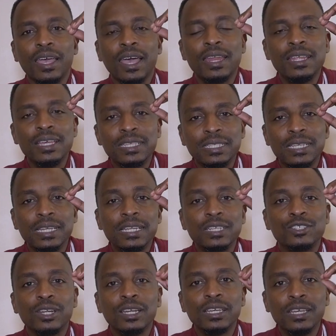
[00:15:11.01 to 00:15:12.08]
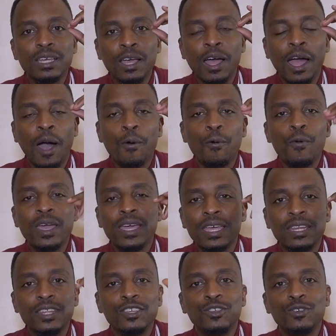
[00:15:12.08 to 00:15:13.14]
And He is literally
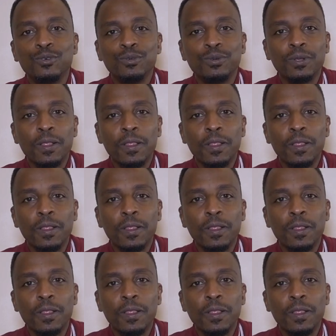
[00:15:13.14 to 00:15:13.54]
awakening you